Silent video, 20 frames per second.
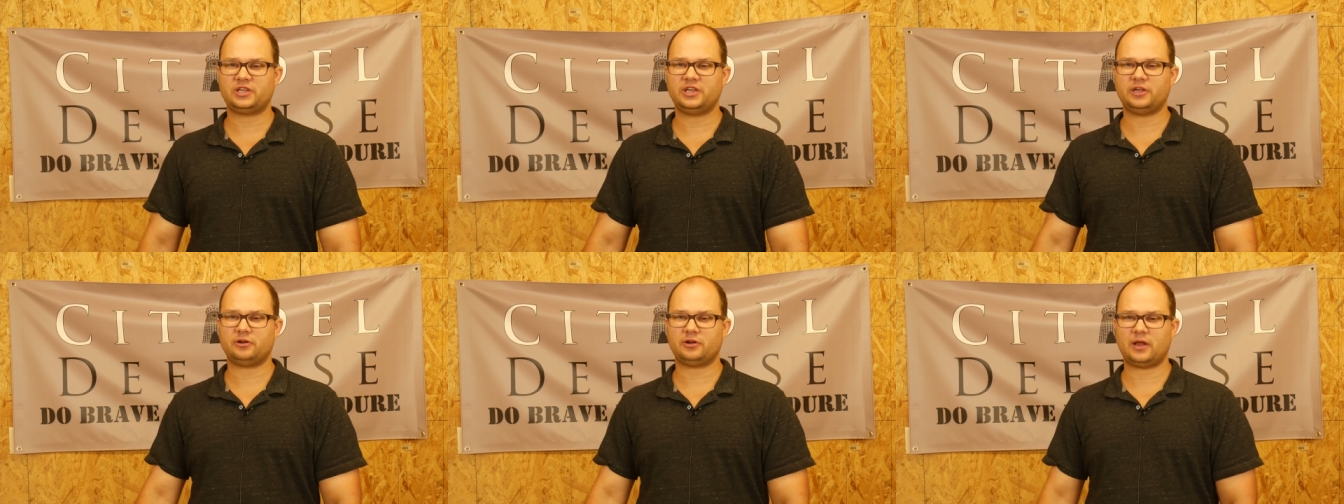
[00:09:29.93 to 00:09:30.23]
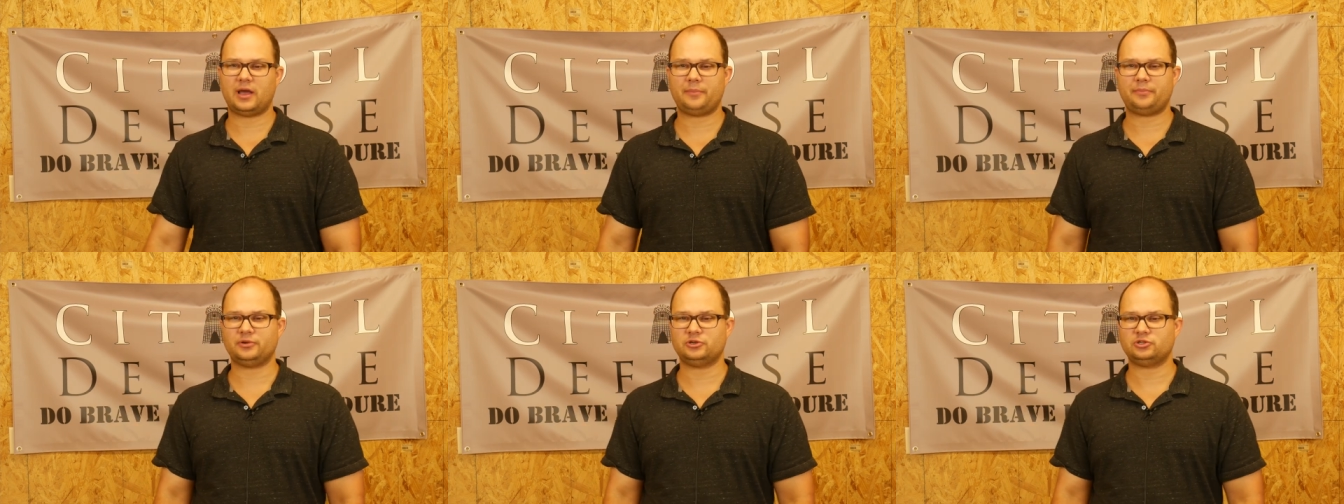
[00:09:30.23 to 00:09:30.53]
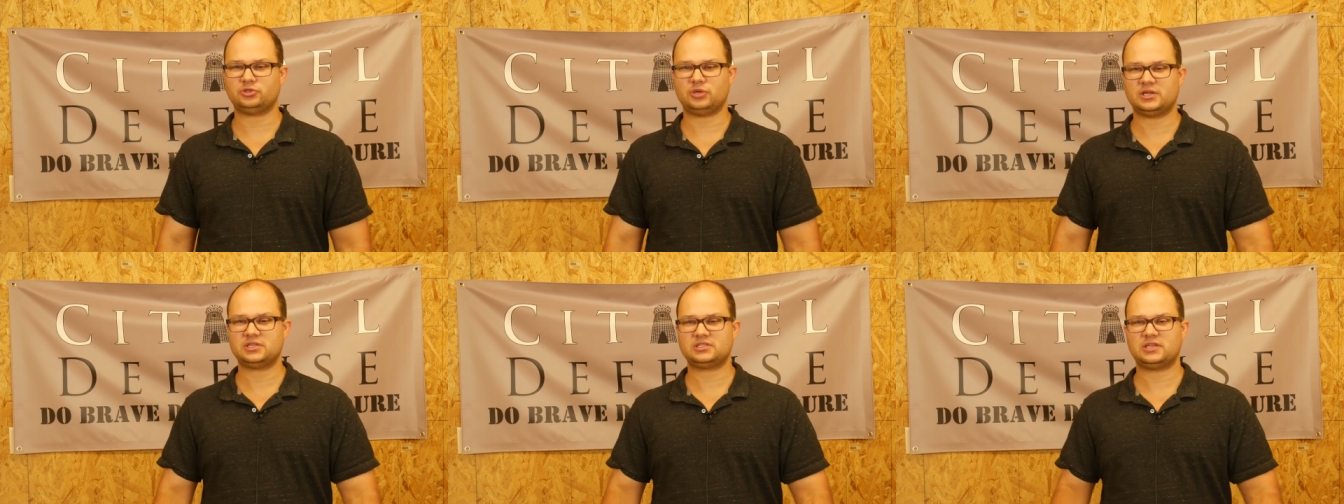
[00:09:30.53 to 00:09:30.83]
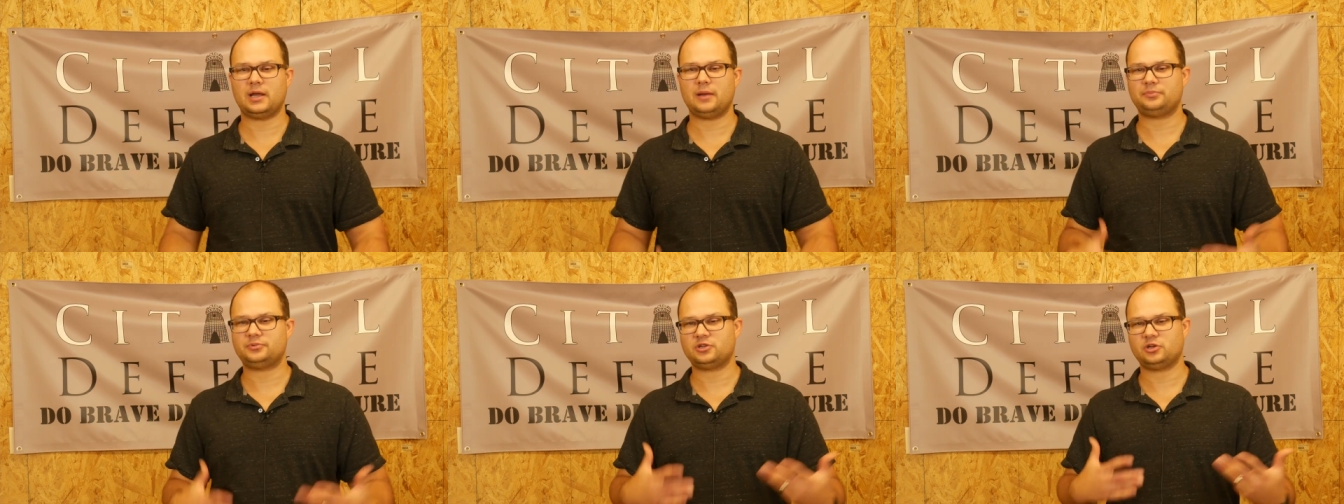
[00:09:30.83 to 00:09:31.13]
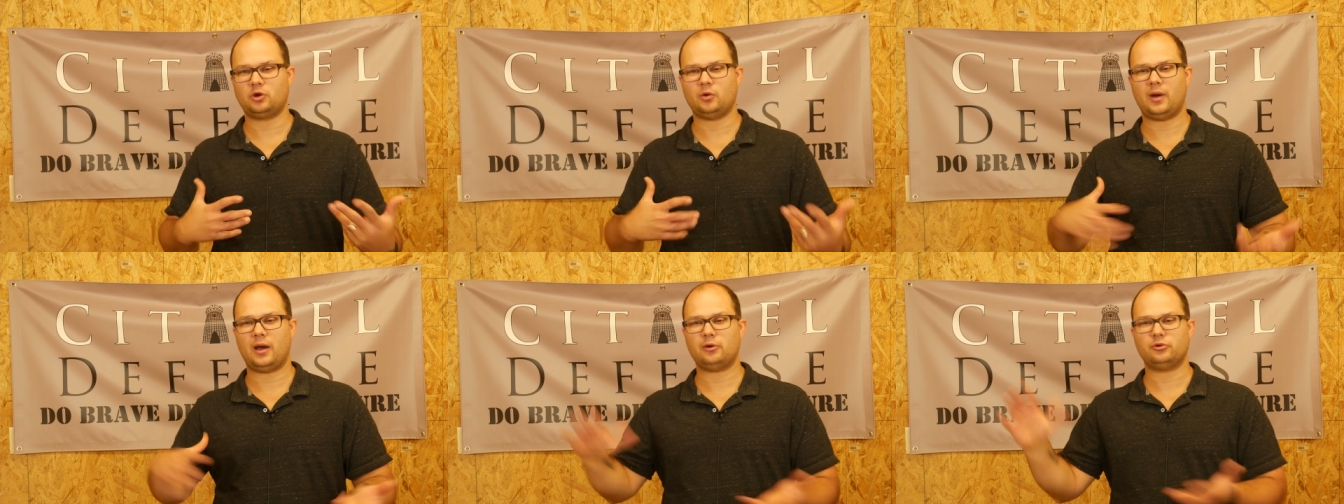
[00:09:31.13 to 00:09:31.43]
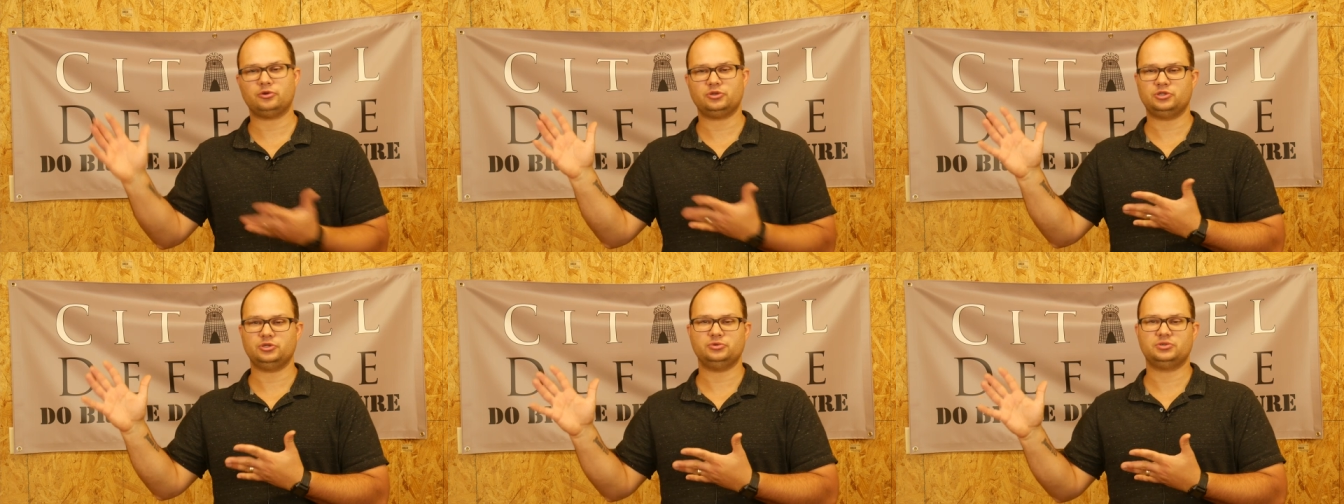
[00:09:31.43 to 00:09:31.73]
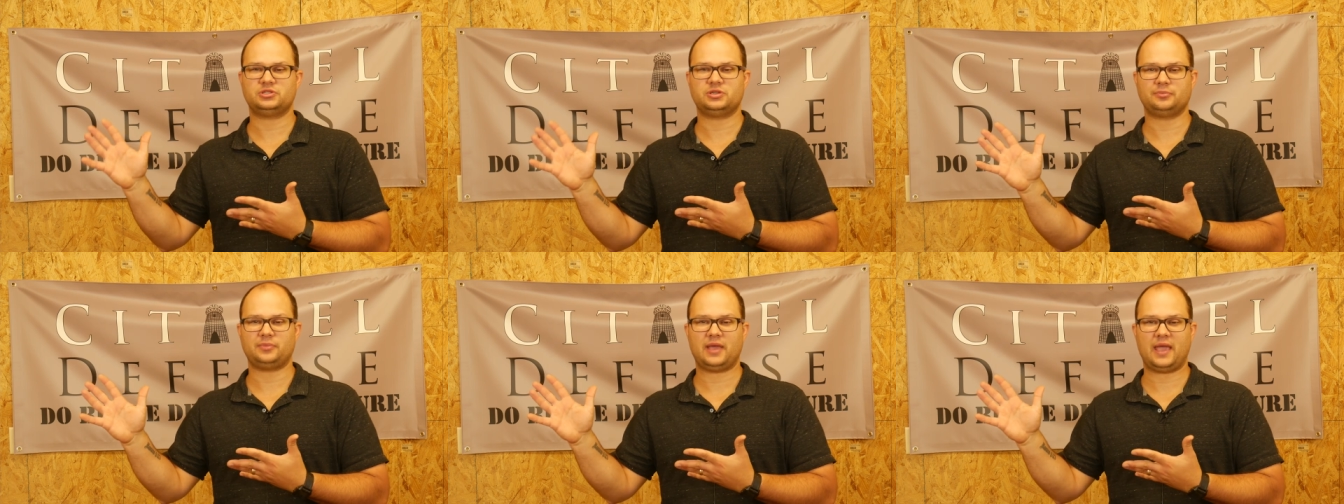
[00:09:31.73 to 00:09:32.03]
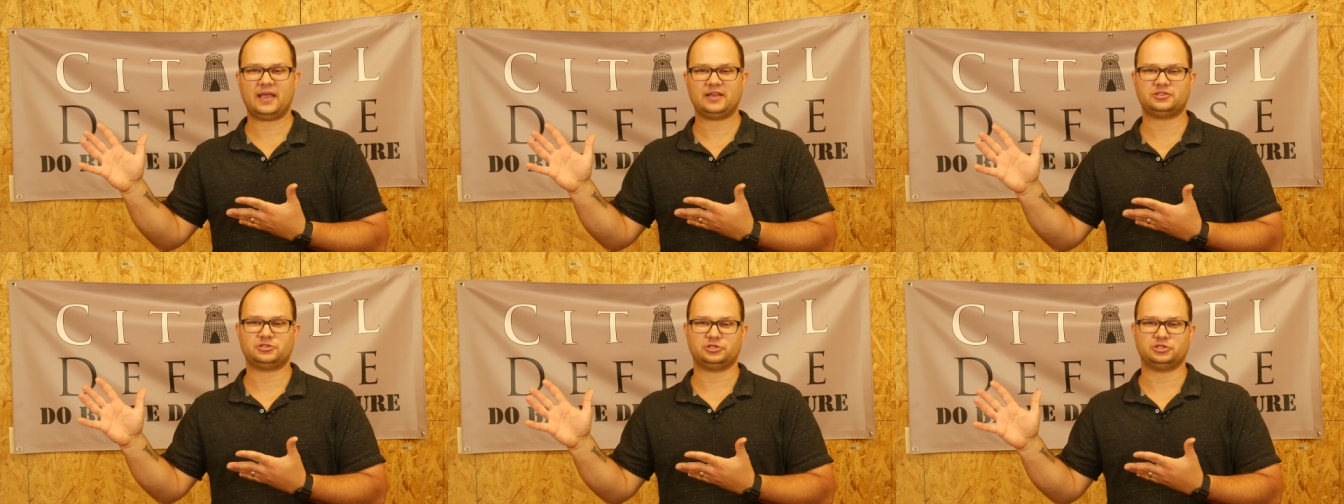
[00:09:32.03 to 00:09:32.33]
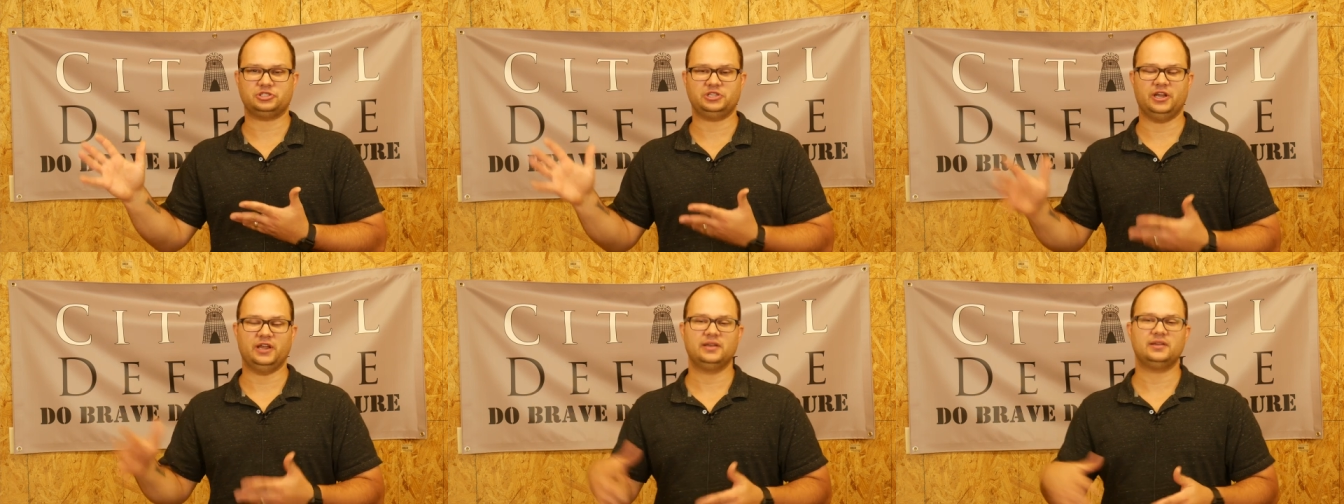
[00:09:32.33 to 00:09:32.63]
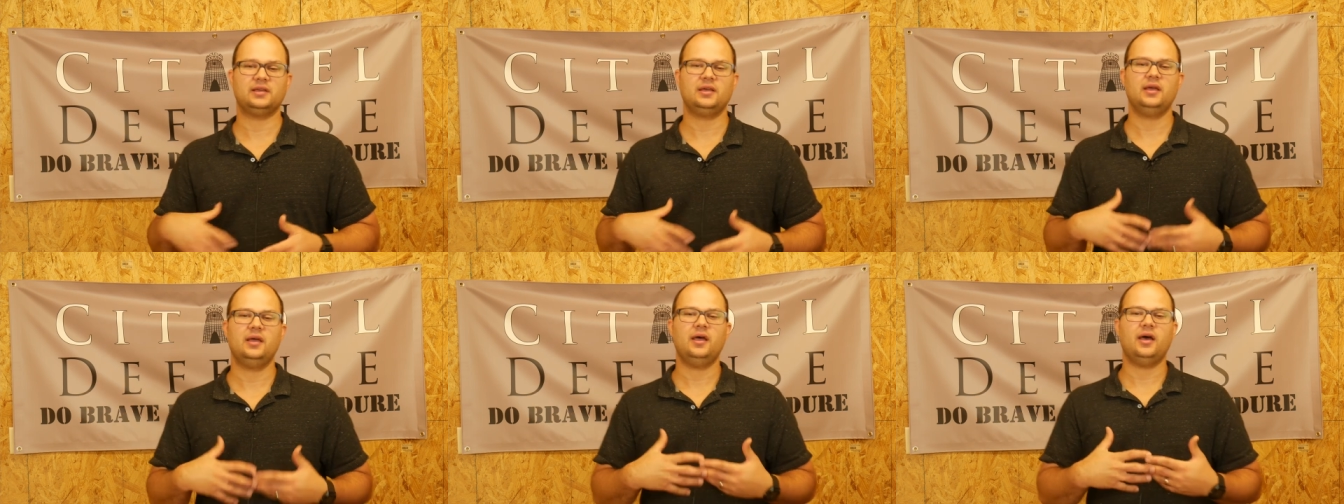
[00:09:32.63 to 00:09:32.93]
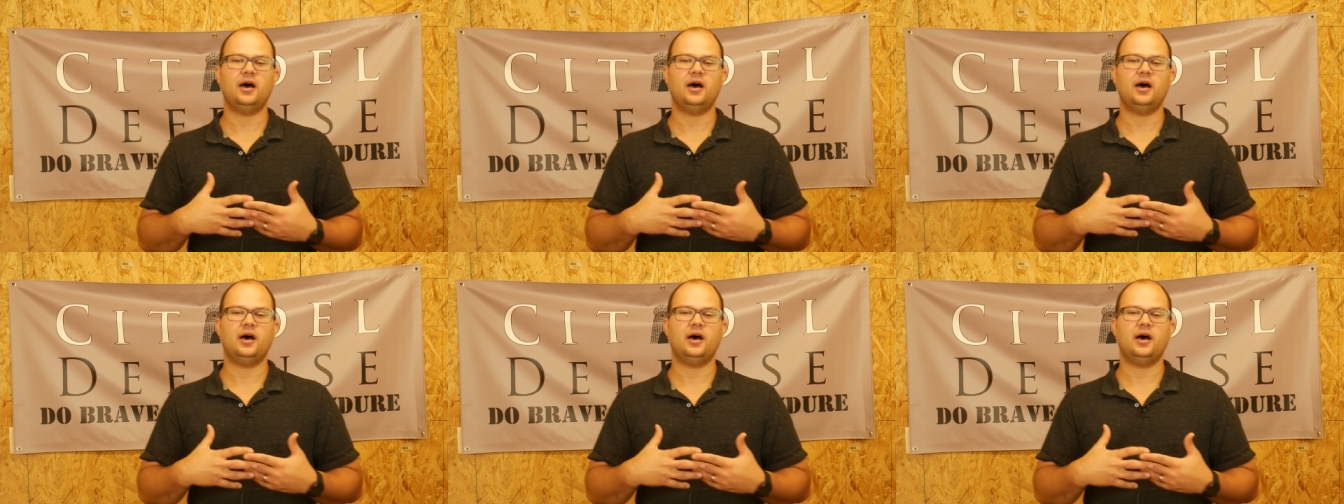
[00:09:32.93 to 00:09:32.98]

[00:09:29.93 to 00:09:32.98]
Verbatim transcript: geared up and dressed up to go out and do some gangster shit,